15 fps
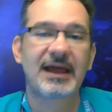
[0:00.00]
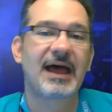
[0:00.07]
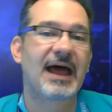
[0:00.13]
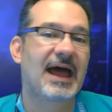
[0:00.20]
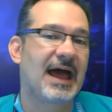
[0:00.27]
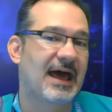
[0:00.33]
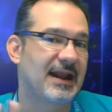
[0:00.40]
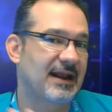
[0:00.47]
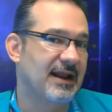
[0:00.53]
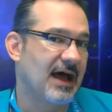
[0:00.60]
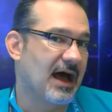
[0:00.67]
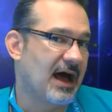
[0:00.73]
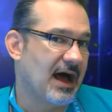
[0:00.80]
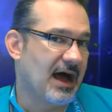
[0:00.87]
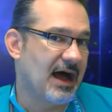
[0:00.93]
add an
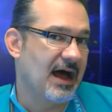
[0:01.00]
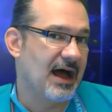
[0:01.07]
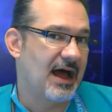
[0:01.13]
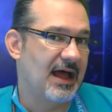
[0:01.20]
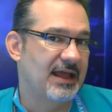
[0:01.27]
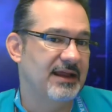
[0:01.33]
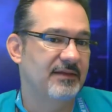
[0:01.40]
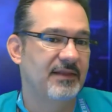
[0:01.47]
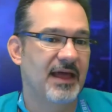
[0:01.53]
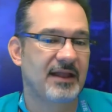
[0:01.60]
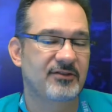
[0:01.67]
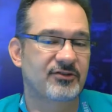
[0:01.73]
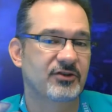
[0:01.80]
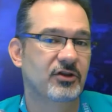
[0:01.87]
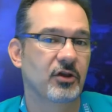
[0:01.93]
I, and
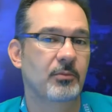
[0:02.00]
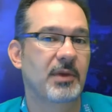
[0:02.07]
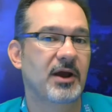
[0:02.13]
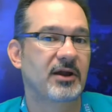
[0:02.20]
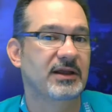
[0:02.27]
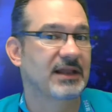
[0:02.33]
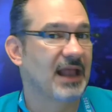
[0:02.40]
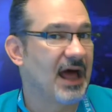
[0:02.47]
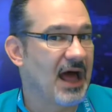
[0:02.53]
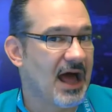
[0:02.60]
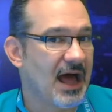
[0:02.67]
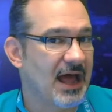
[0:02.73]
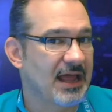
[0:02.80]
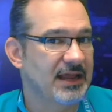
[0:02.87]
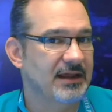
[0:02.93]
that's
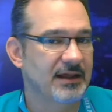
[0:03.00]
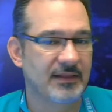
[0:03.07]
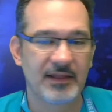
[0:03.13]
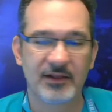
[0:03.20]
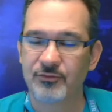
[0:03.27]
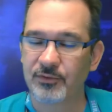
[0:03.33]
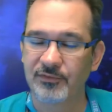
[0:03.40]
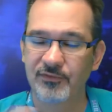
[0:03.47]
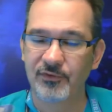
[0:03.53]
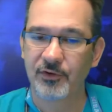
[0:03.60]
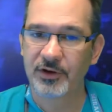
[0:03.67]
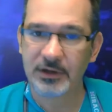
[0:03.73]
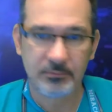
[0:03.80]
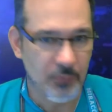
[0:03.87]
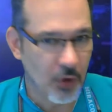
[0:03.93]
glomeruli, and that's
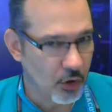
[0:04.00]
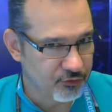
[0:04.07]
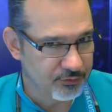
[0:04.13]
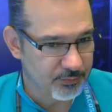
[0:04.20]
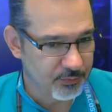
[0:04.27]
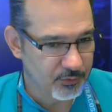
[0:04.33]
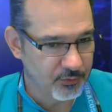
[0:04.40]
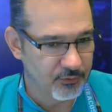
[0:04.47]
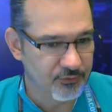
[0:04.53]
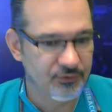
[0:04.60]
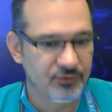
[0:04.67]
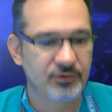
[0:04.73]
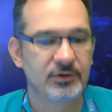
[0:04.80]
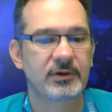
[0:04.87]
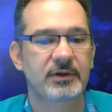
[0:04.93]
referring to
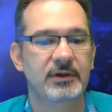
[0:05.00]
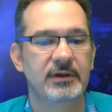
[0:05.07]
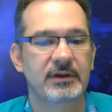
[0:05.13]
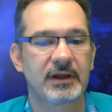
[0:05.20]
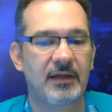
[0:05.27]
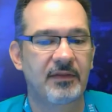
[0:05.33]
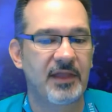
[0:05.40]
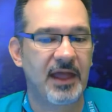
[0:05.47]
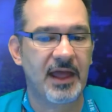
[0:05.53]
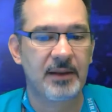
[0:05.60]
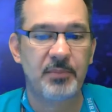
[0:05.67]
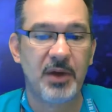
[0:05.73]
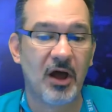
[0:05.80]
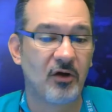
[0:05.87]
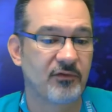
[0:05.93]
multiples. And then
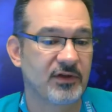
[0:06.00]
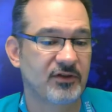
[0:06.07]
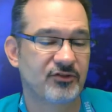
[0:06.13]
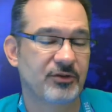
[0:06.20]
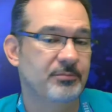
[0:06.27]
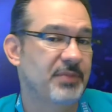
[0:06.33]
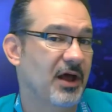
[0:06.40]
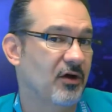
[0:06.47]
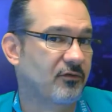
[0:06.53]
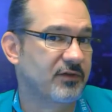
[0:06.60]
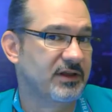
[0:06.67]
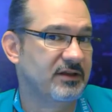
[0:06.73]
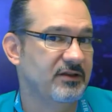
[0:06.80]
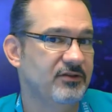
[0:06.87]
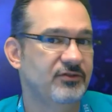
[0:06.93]
pelvis and
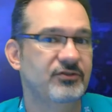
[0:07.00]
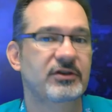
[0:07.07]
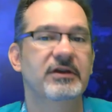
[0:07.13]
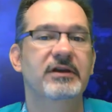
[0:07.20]
pelvis